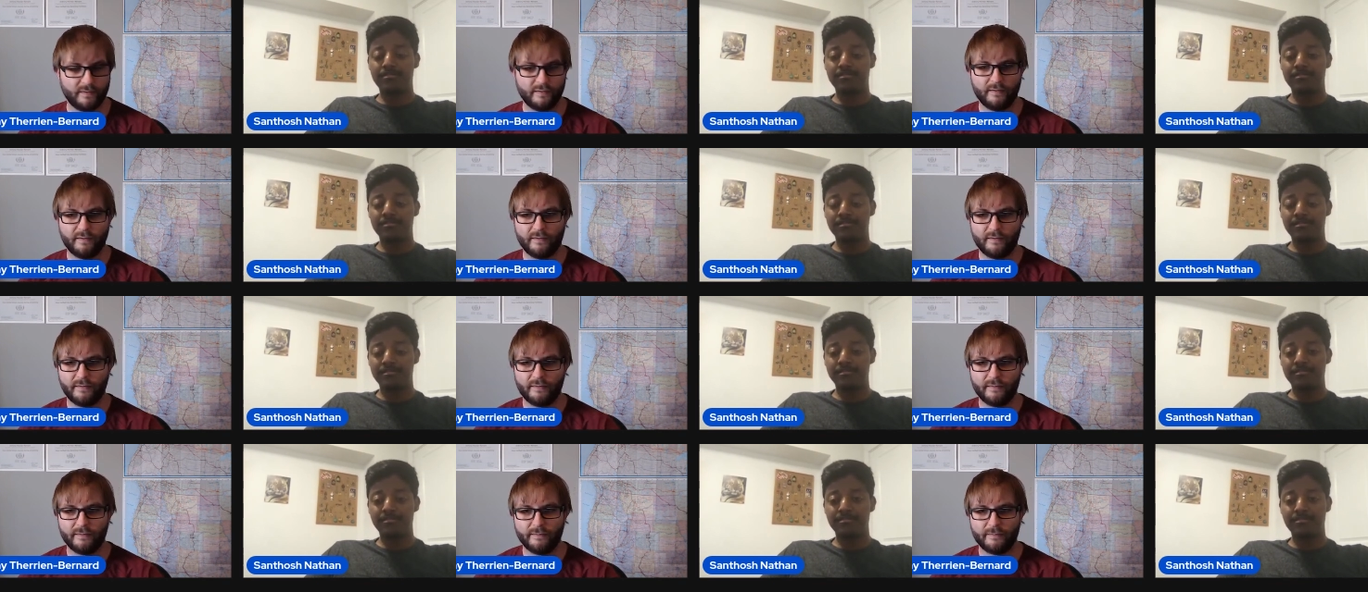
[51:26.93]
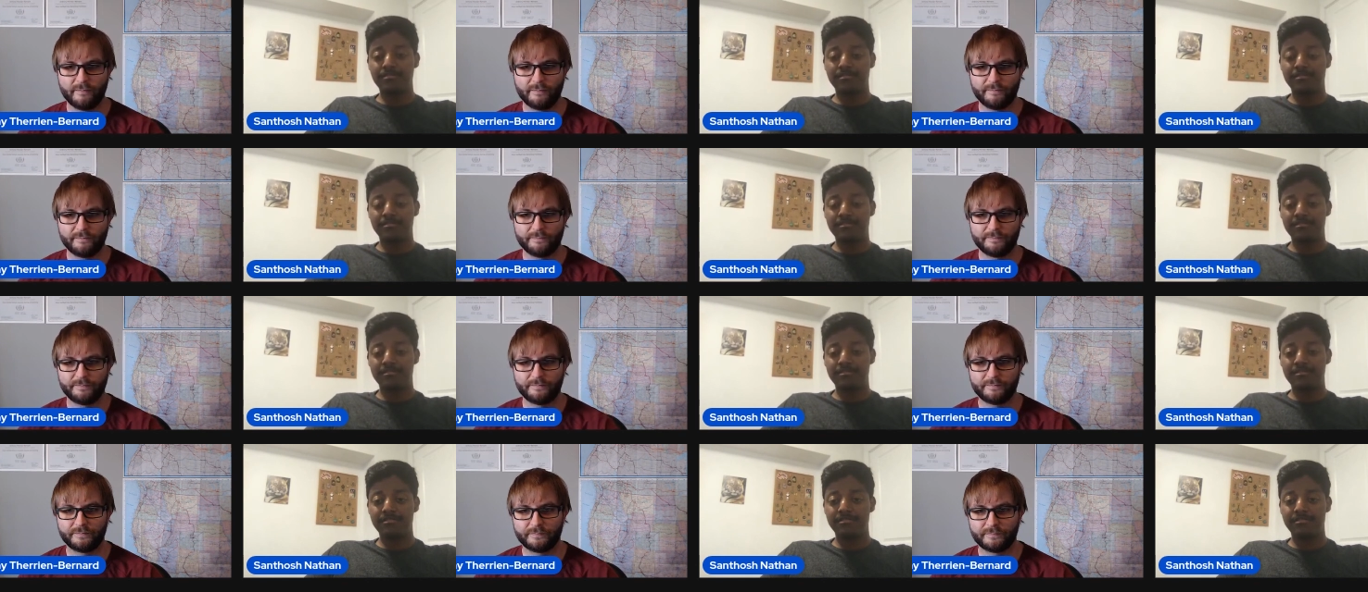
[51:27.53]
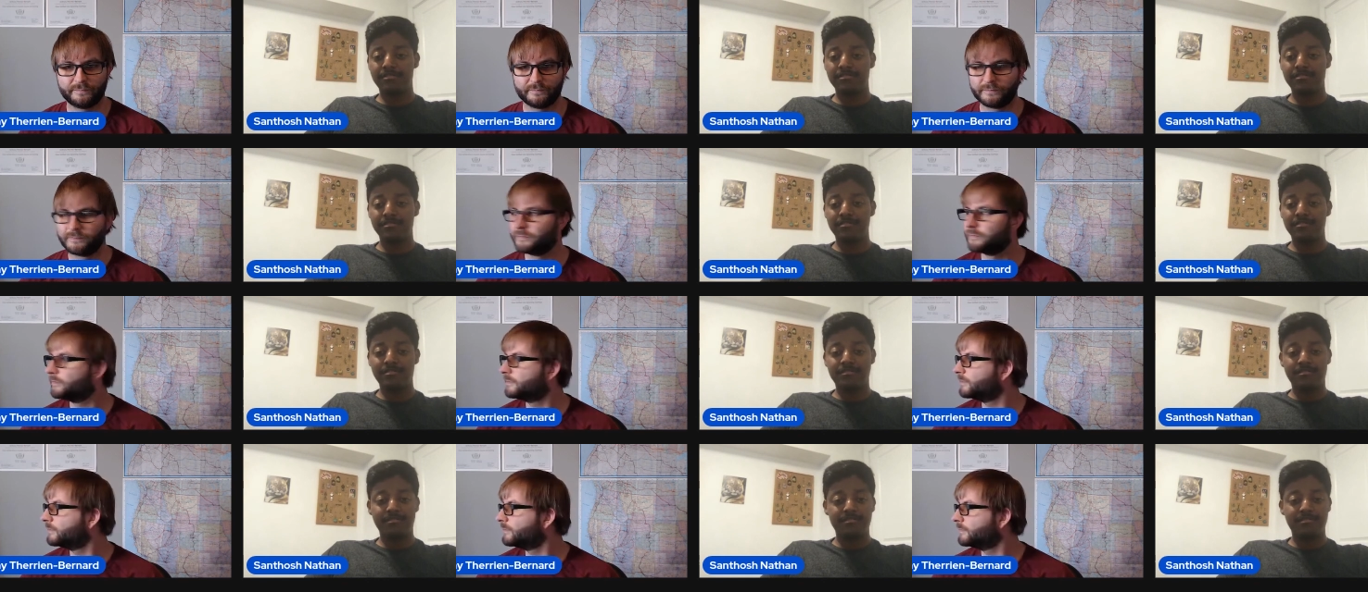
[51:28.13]

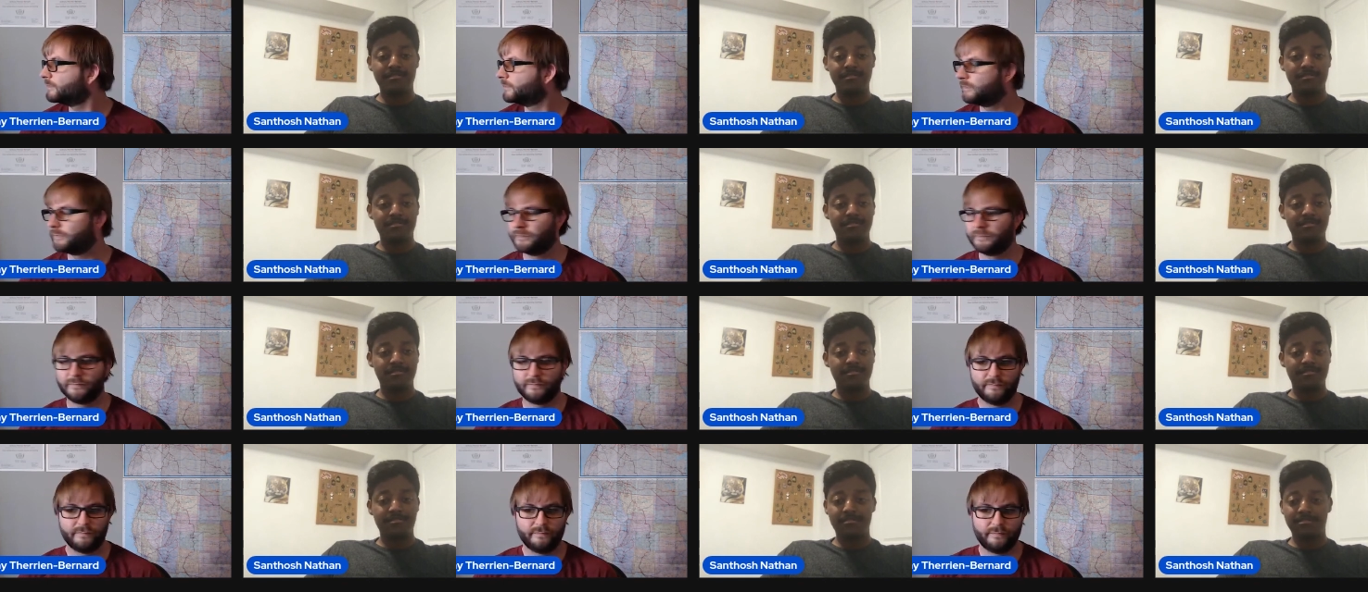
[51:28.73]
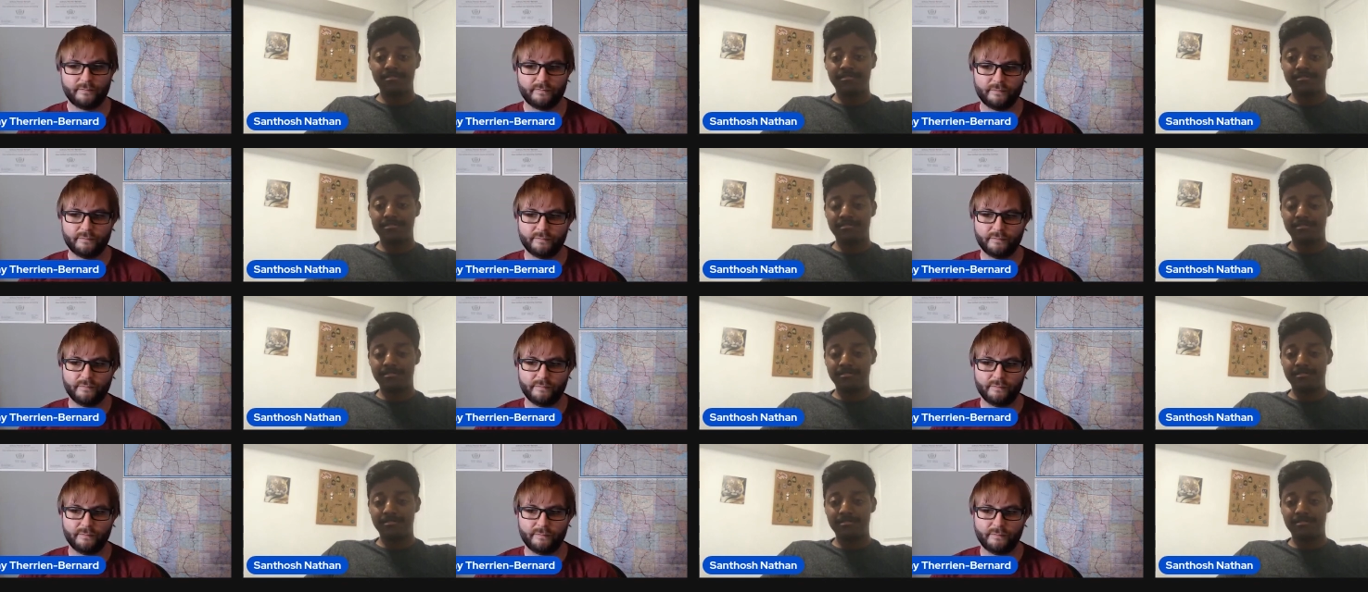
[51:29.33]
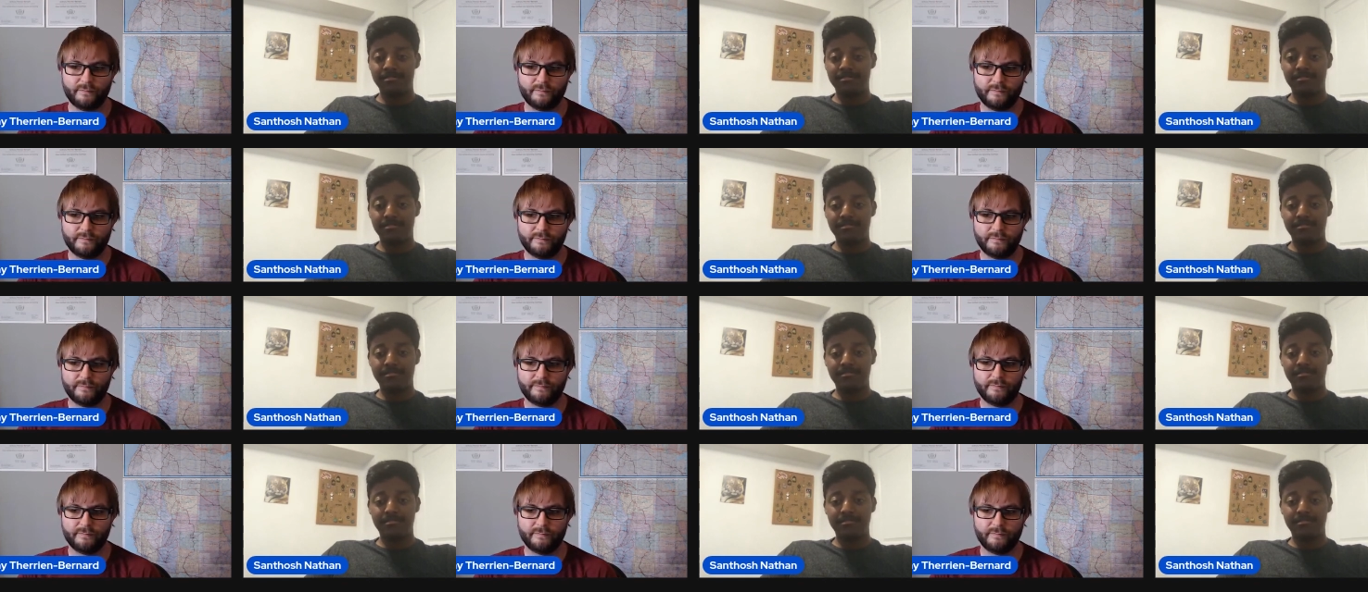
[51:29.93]

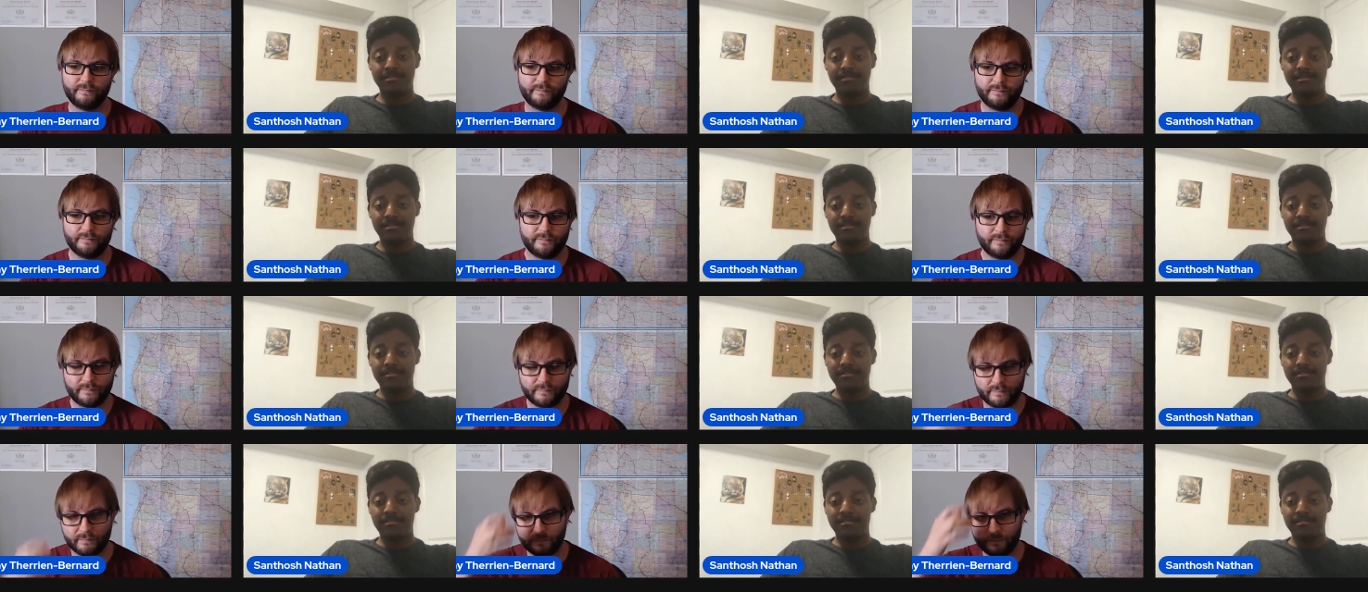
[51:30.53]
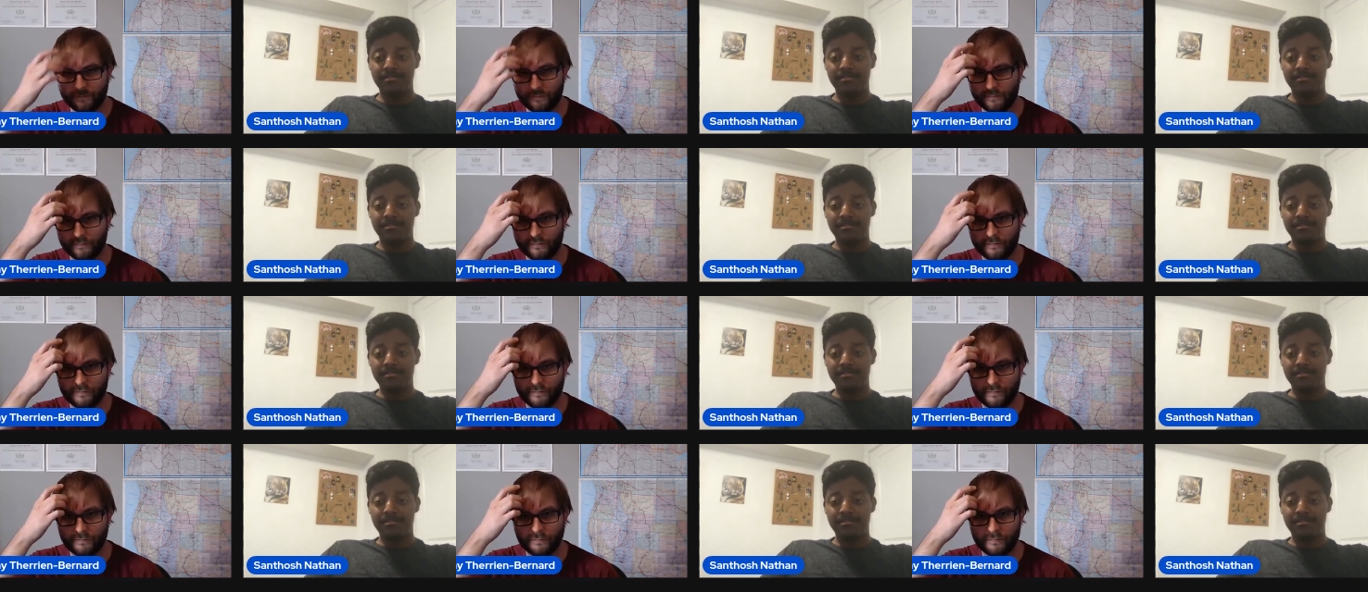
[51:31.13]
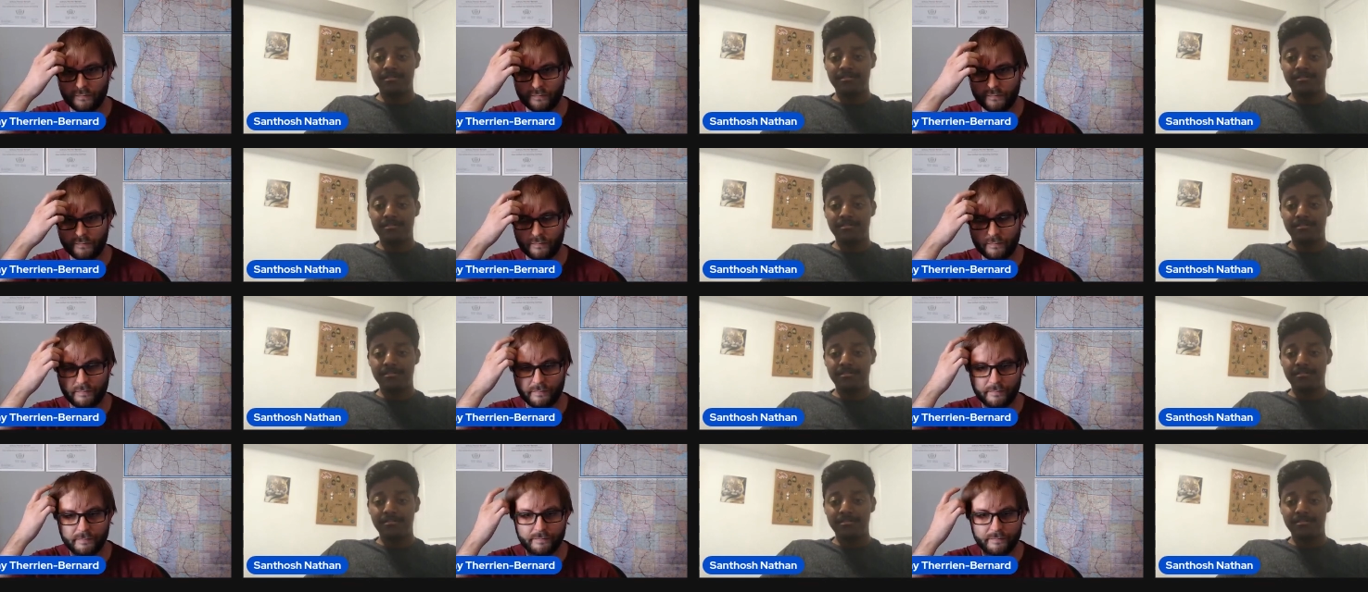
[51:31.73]
[no speech]